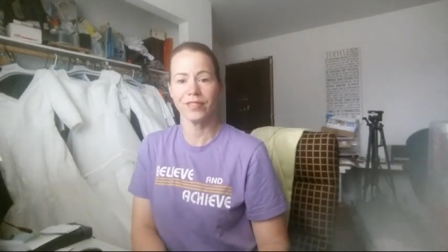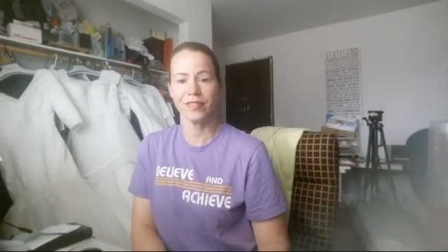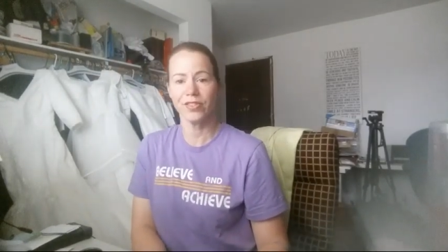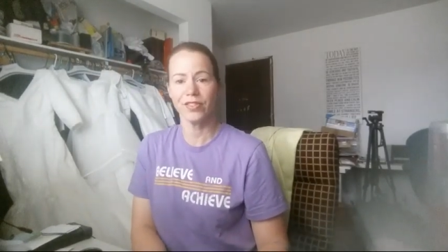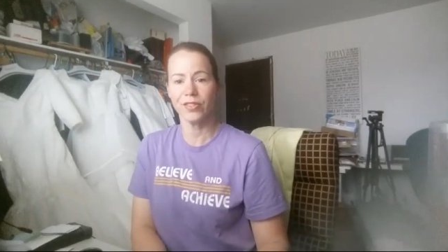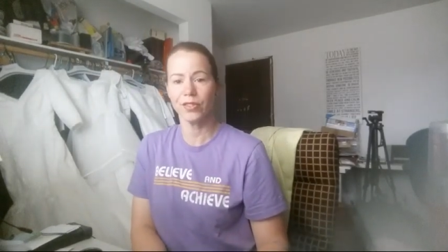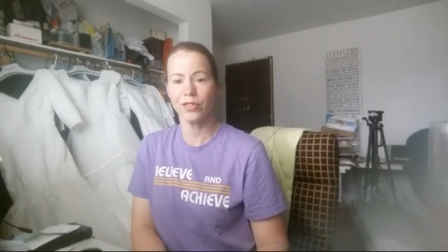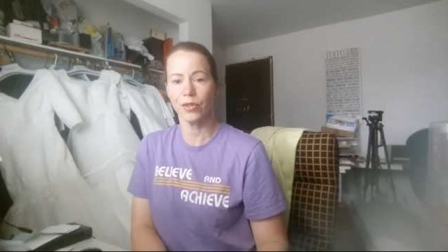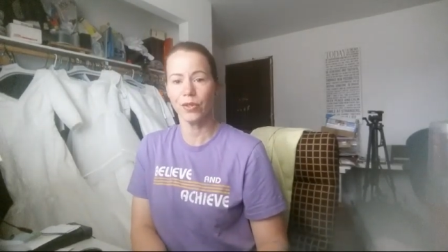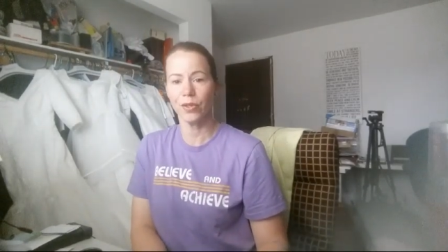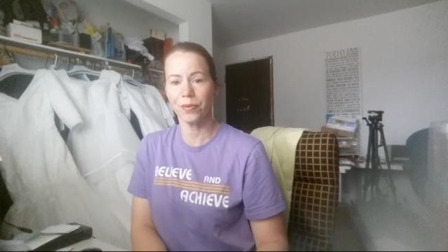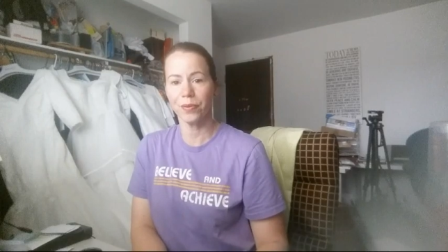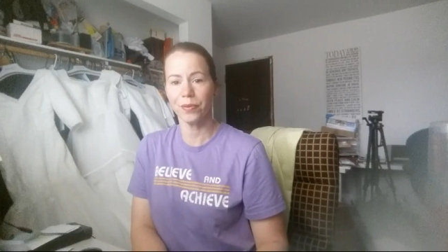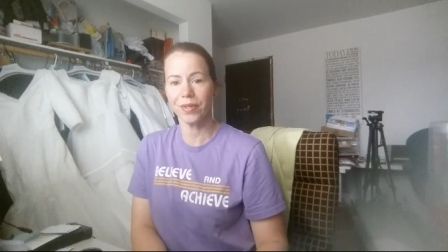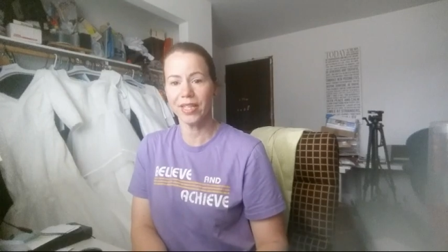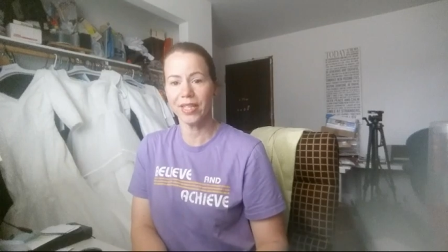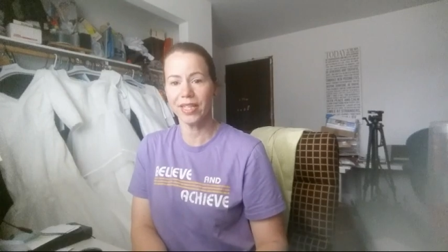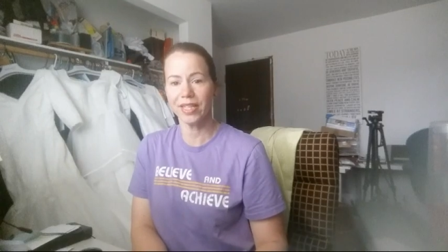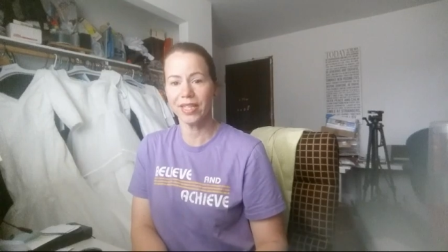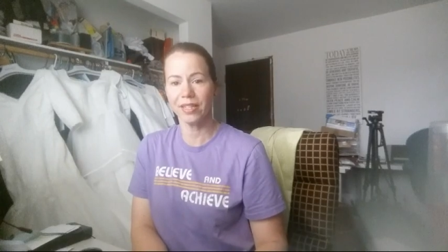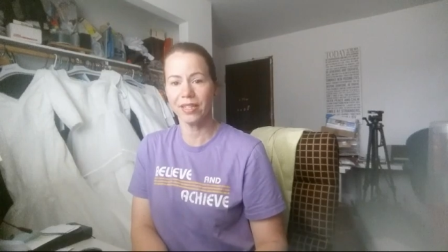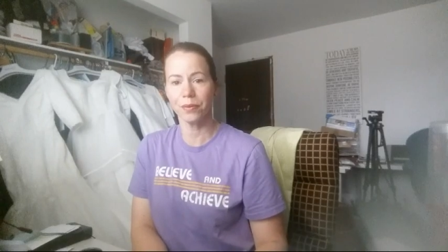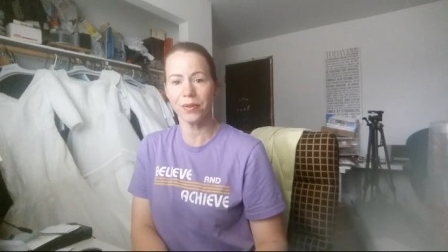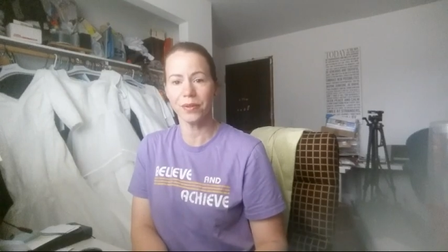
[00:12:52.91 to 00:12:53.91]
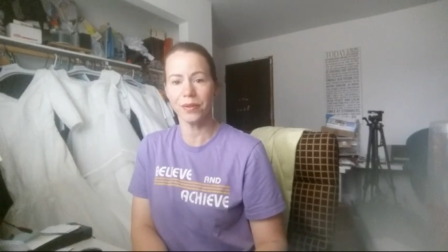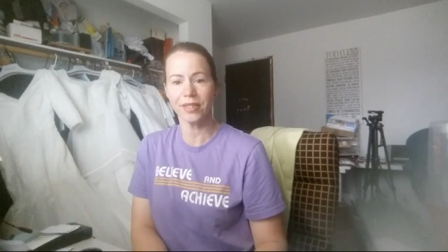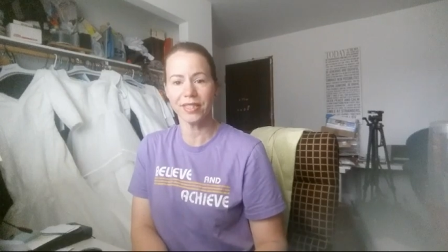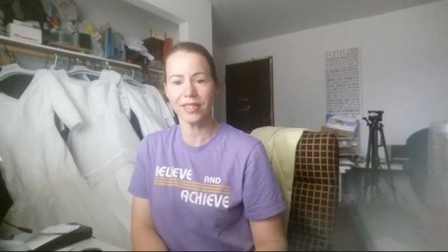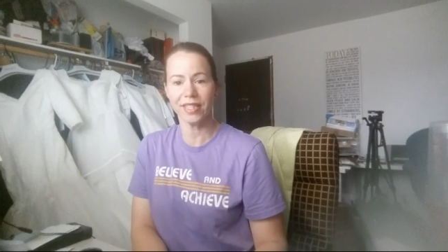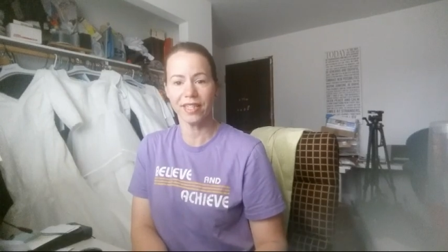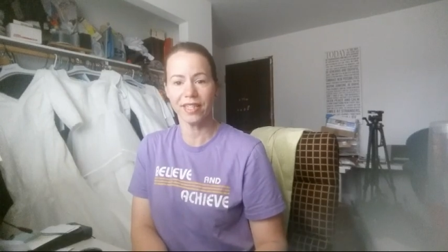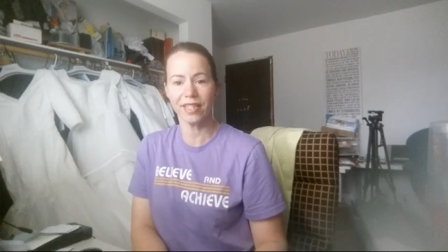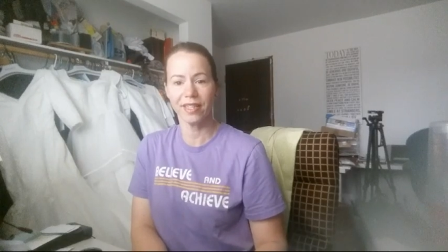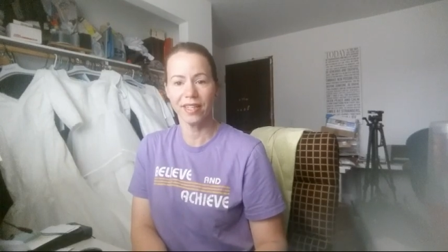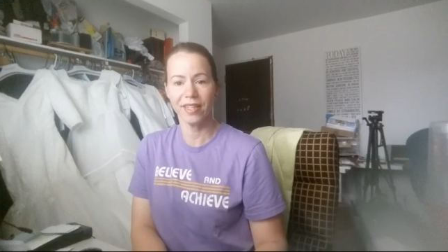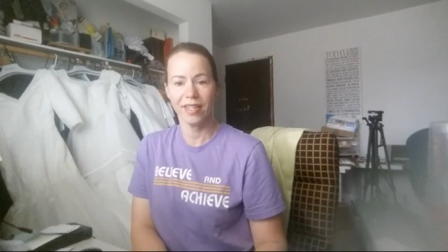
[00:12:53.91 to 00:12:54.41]
She's the only one that did
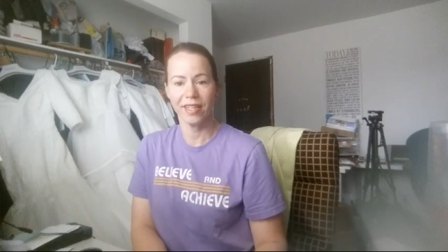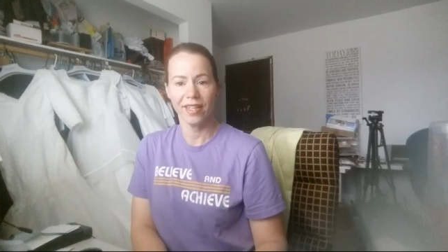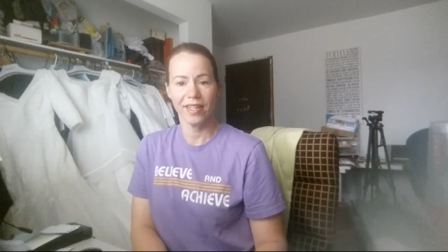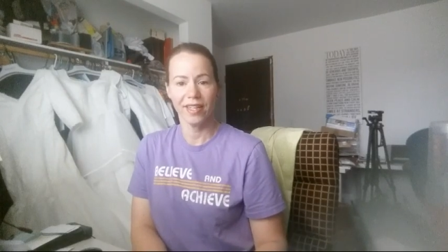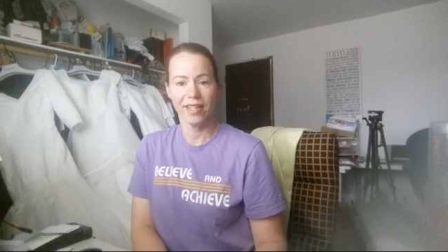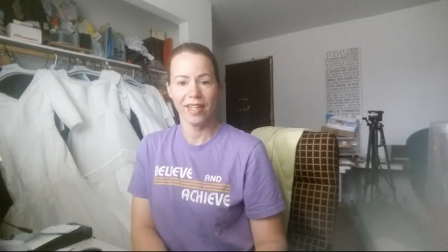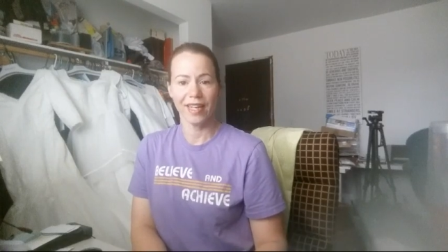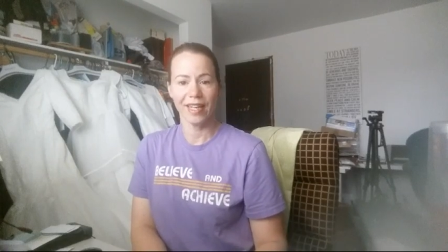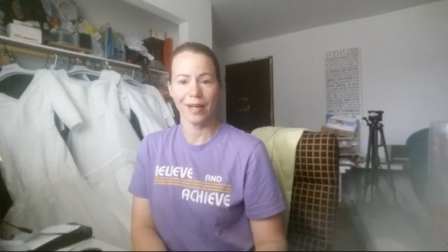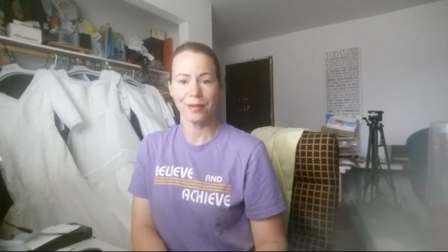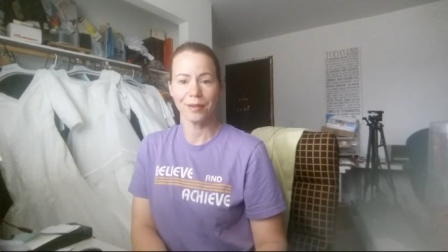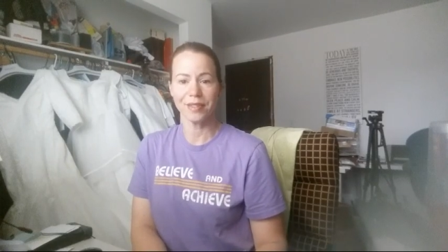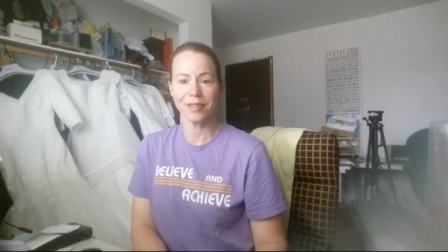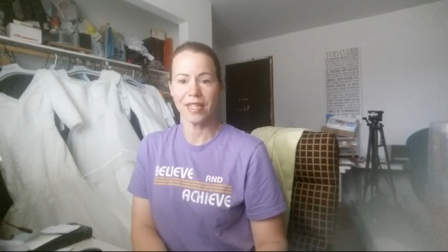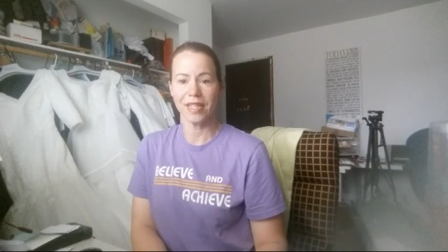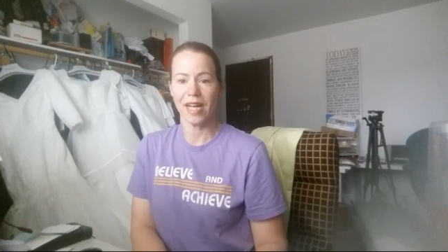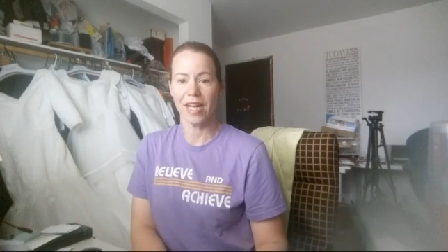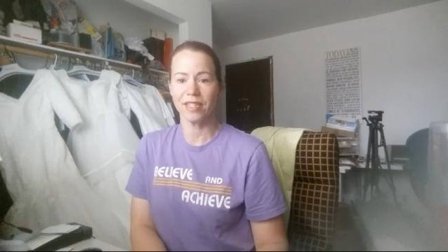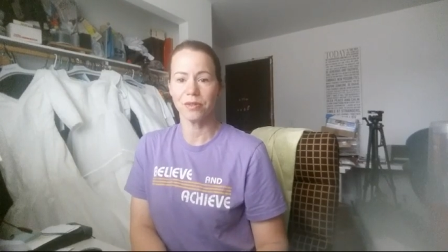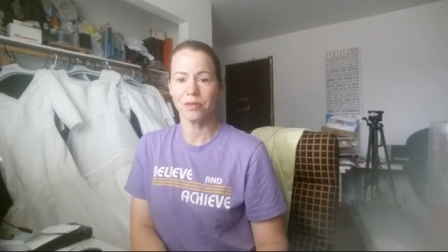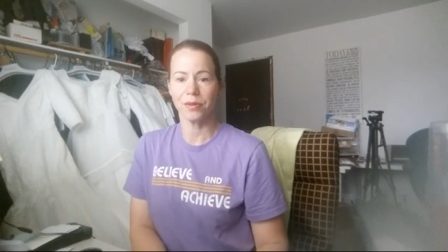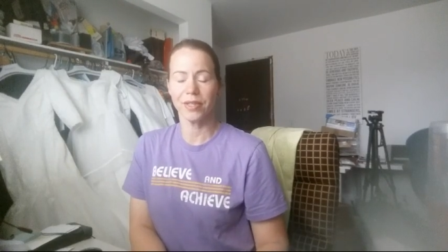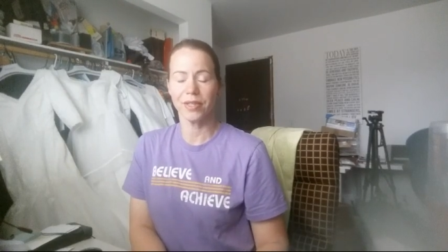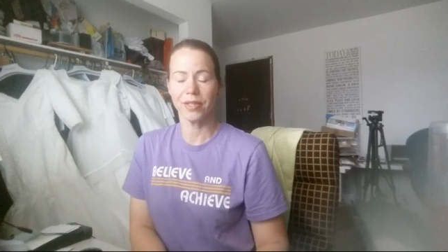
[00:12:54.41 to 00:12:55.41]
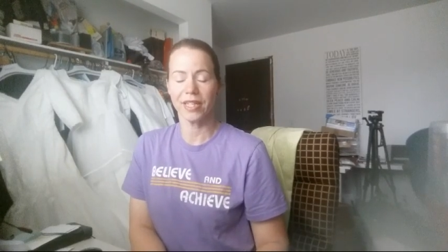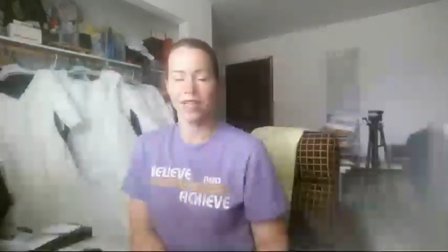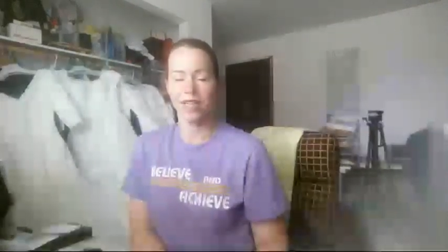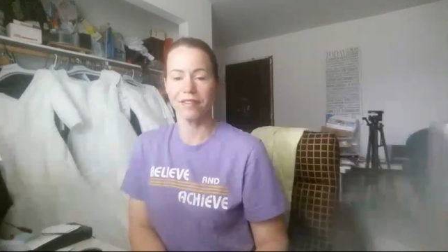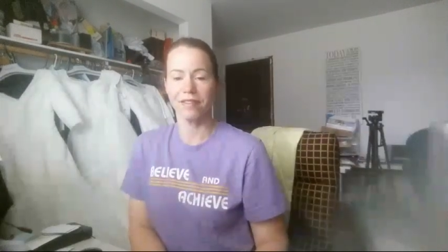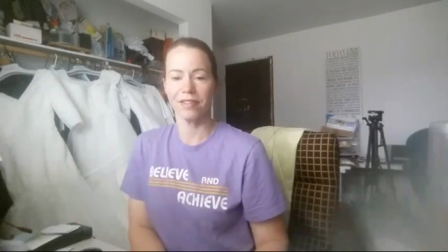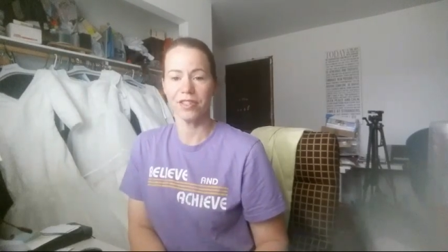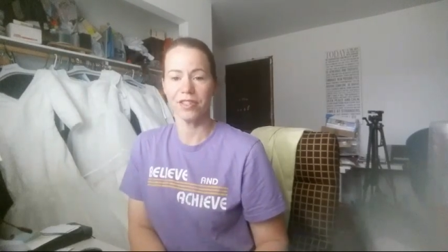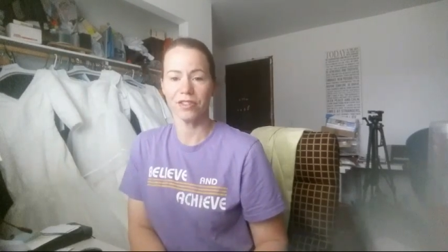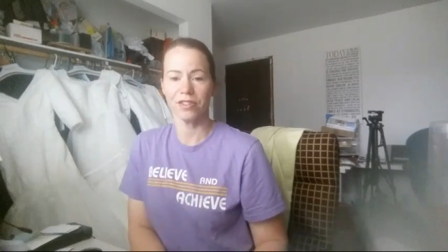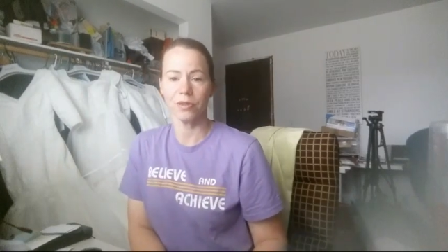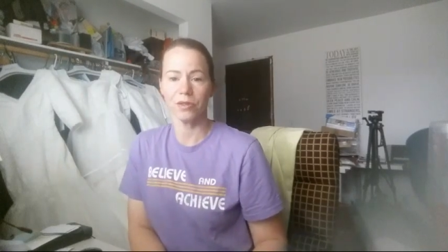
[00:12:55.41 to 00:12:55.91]
quilting, and I was the last one to get a
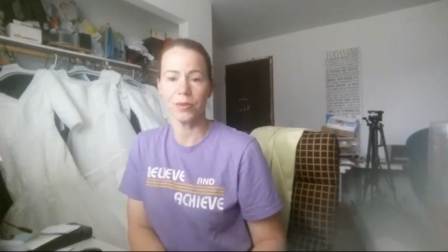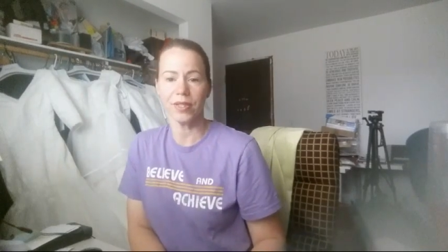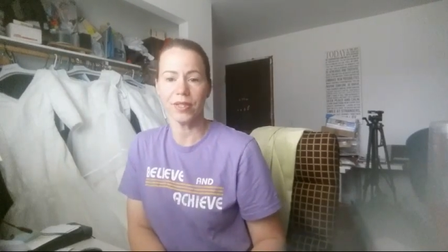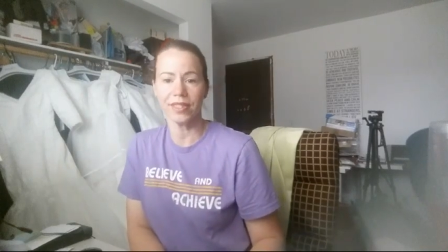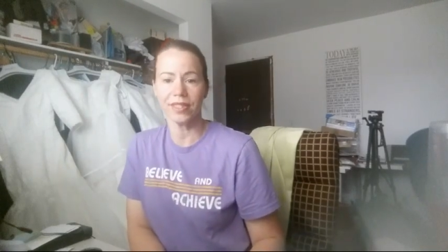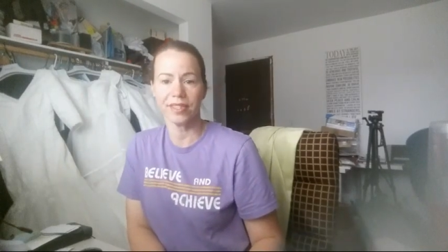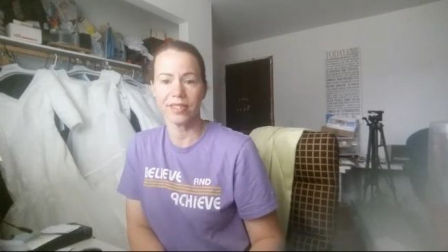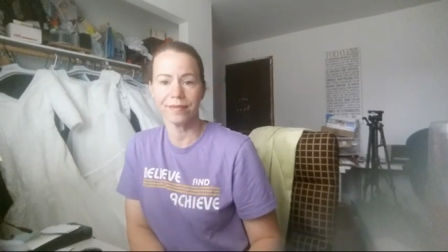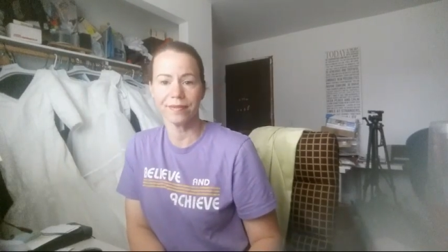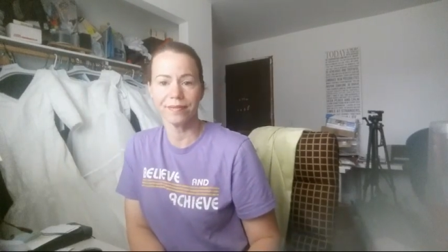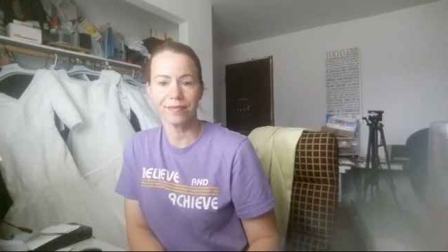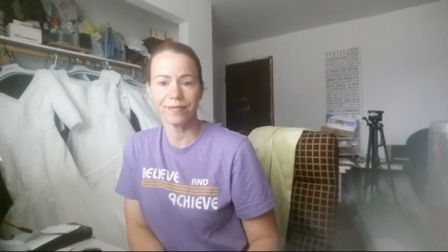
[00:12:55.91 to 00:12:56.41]
finished quilt.